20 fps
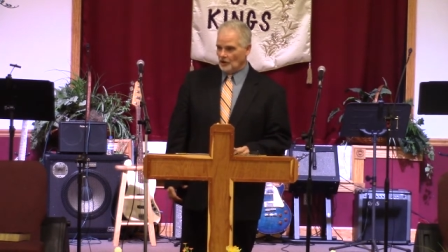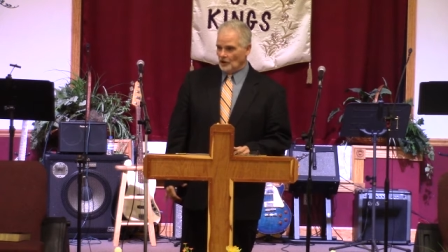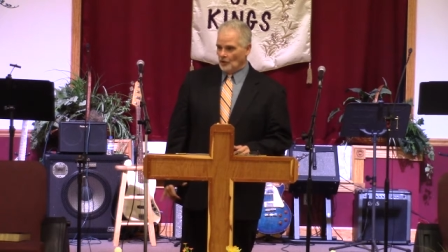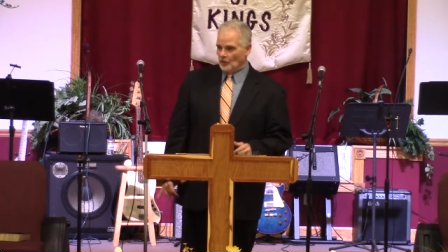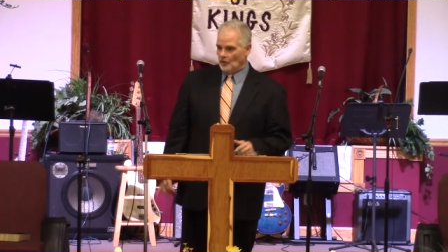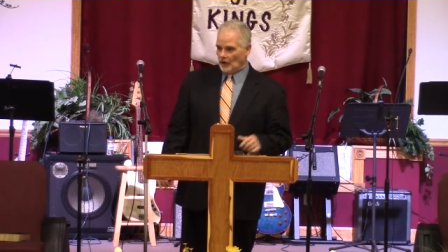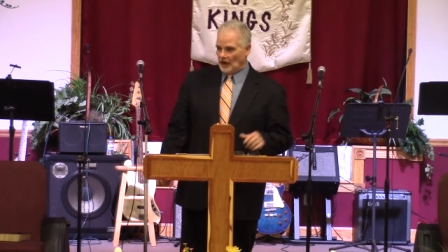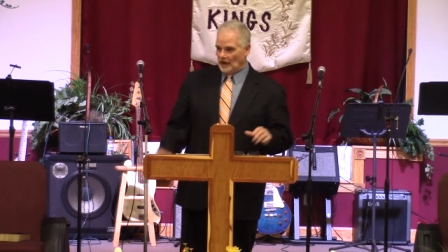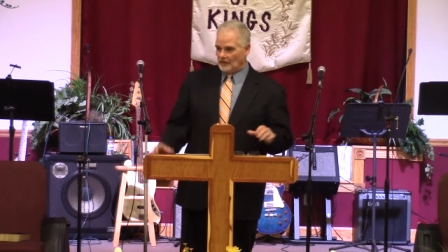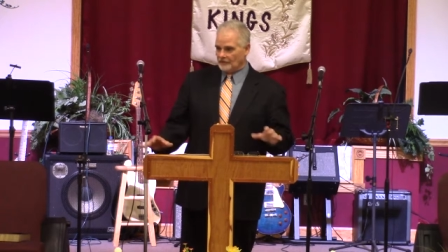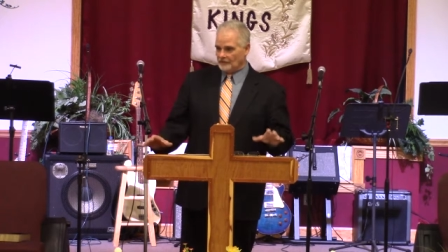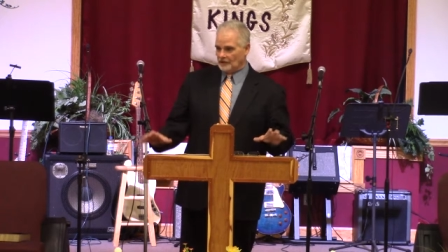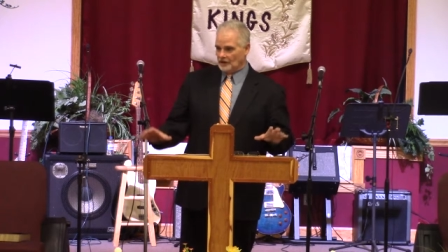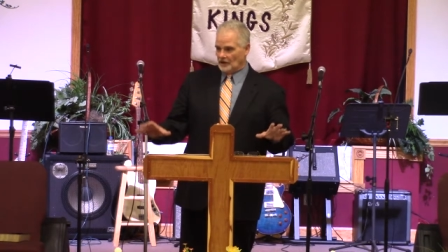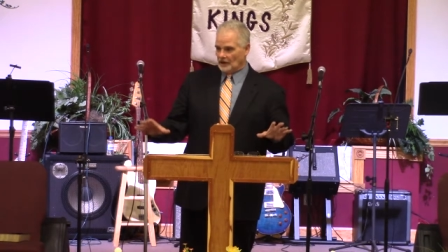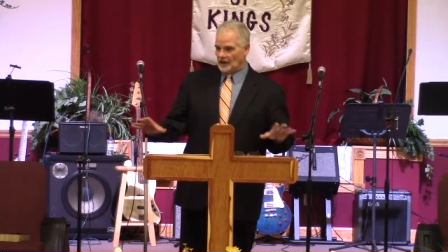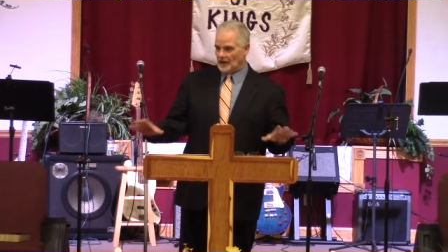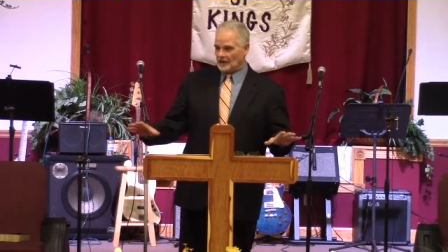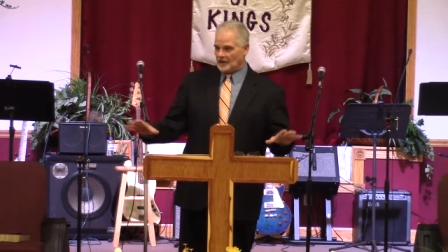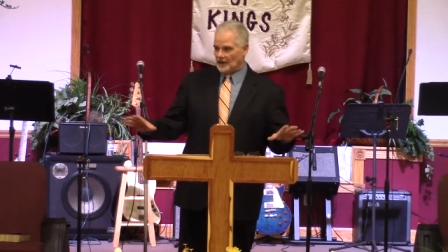when I
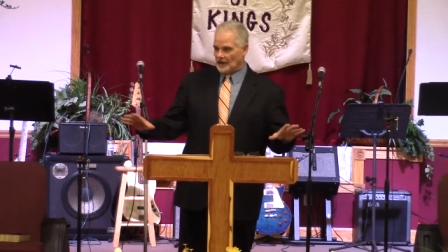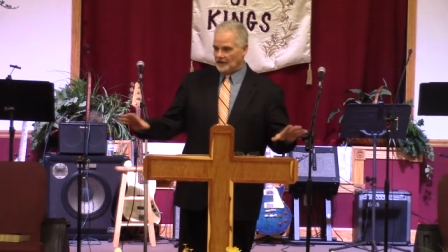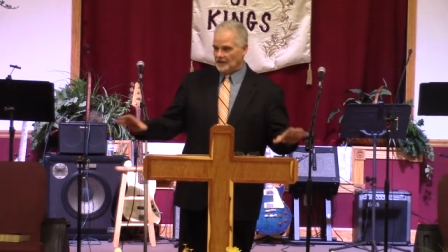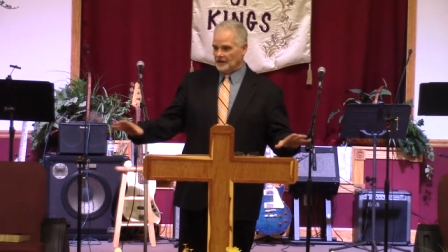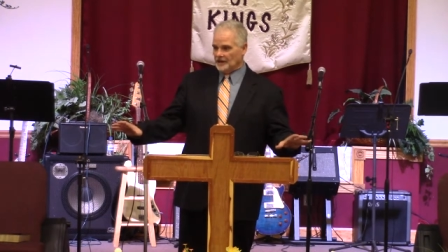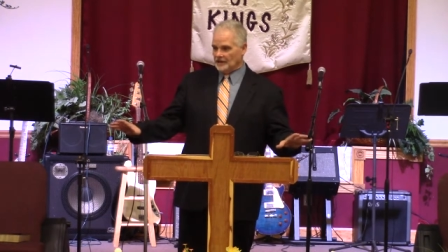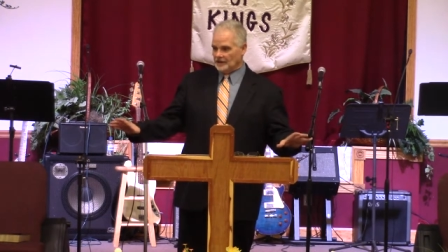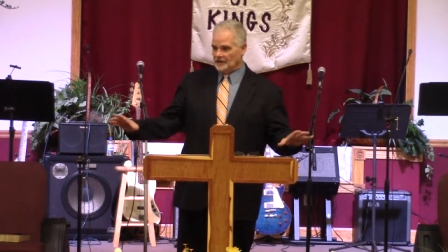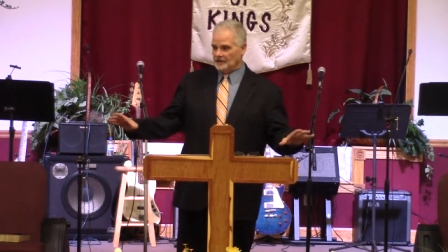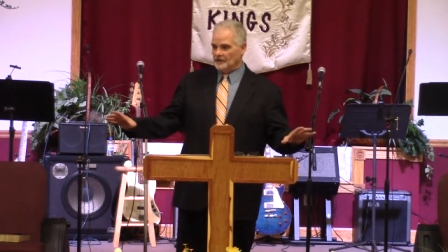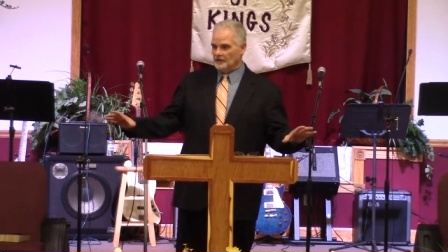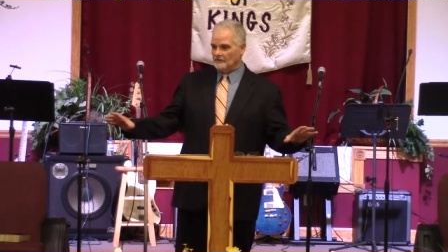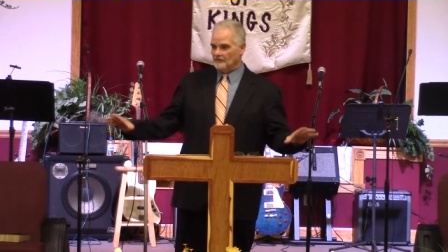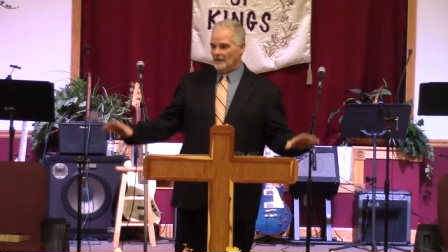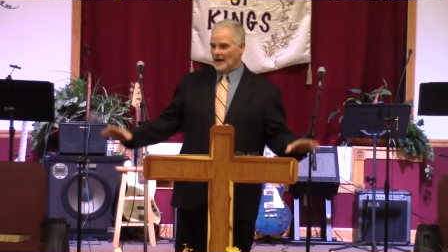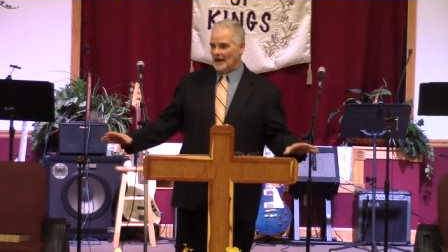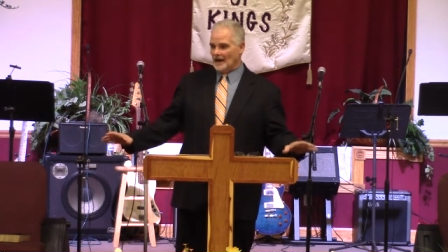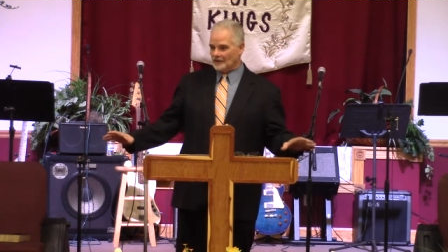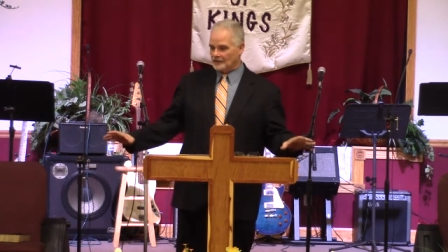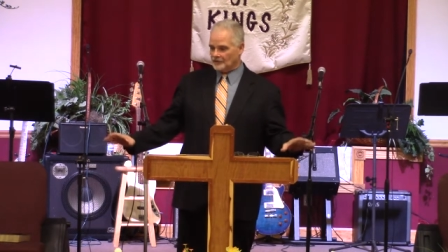felt like I needed to
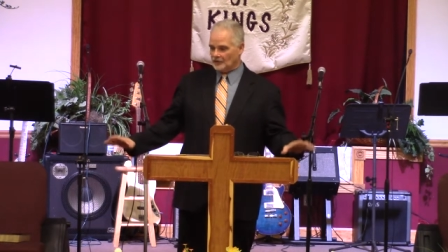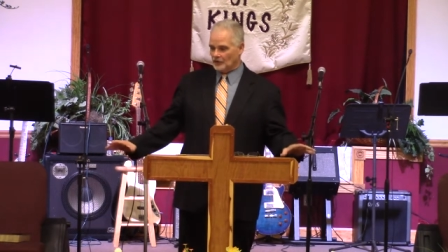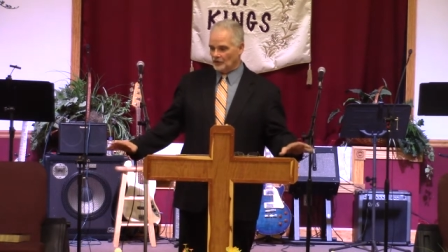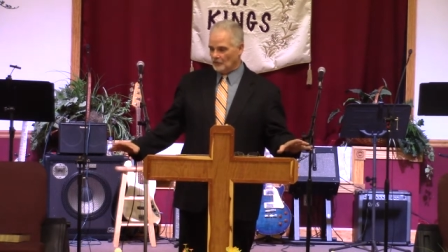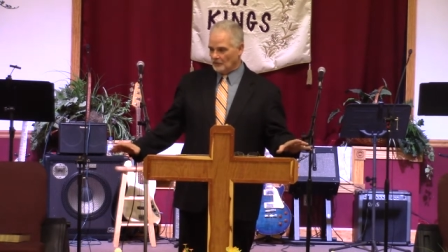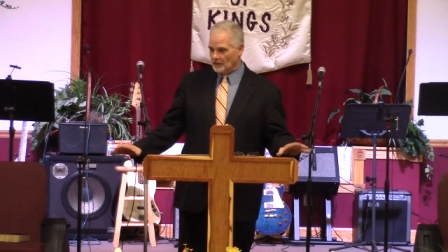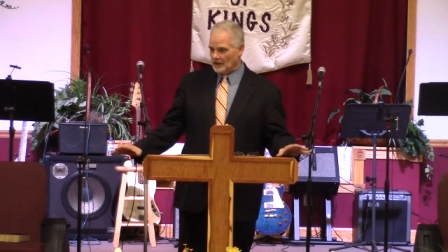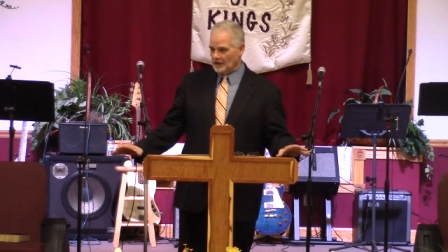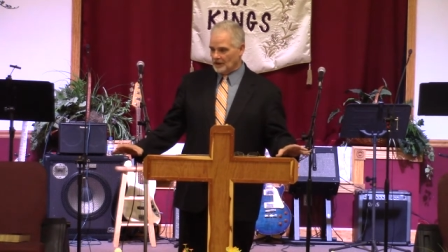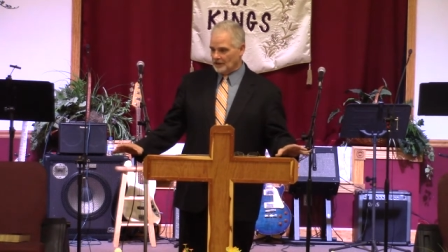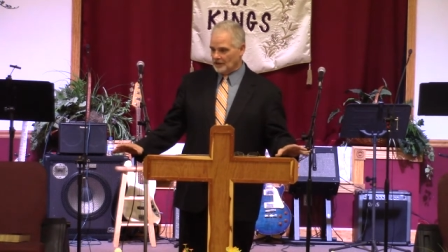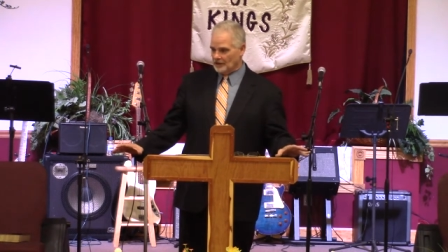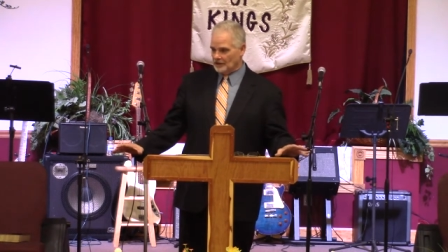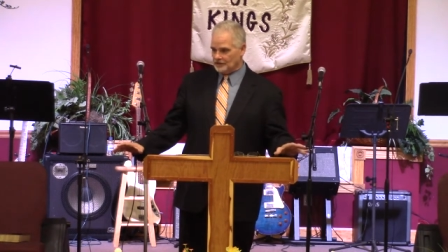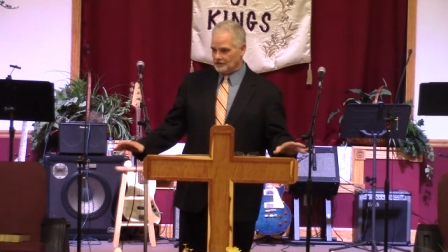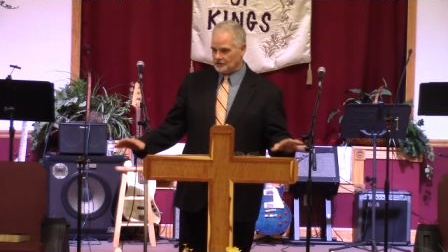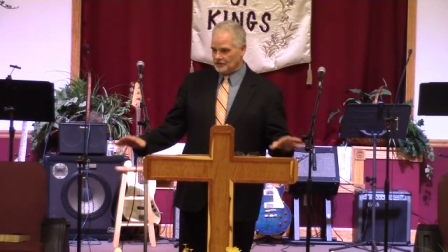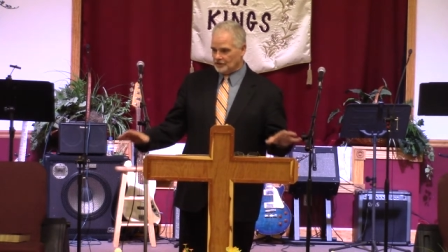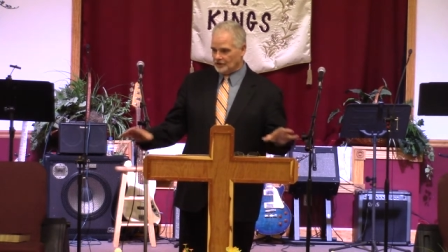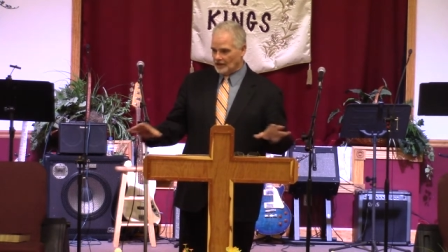
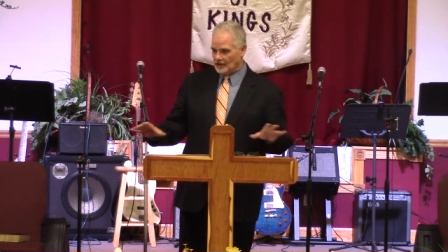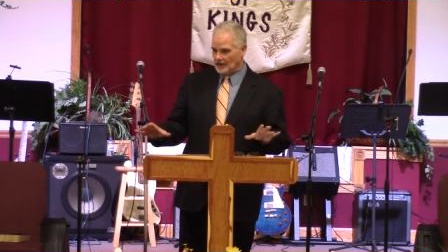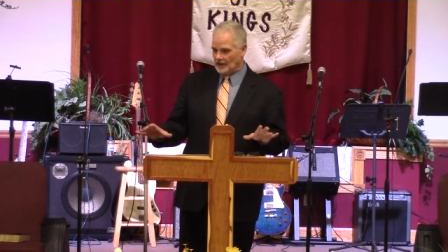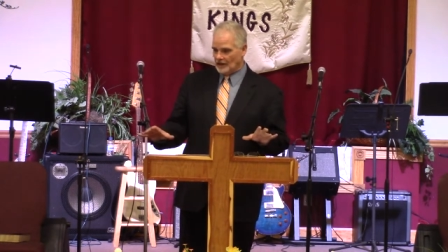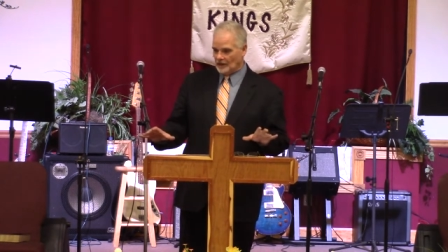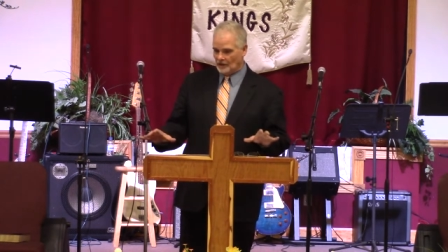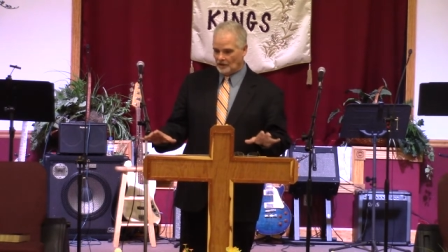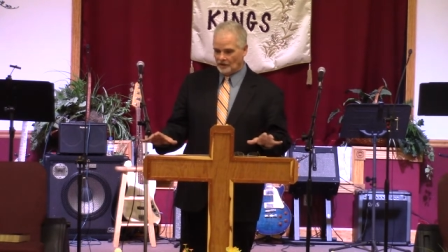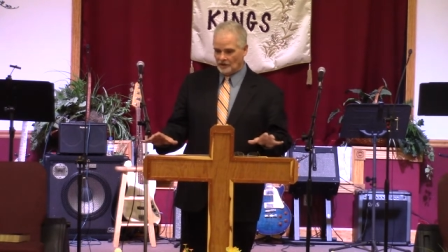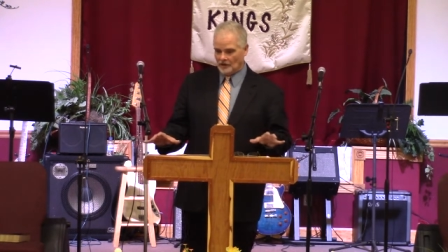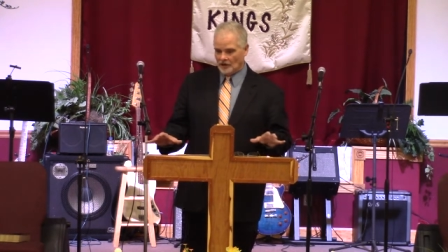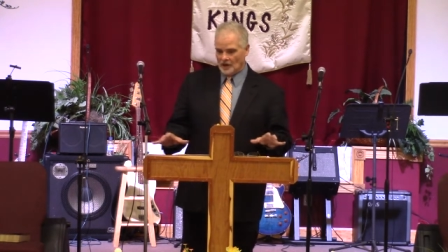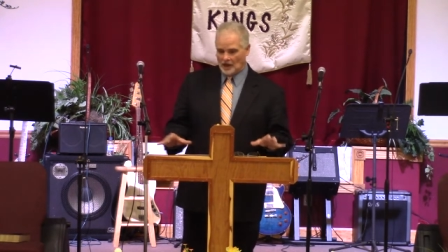micromanage, and now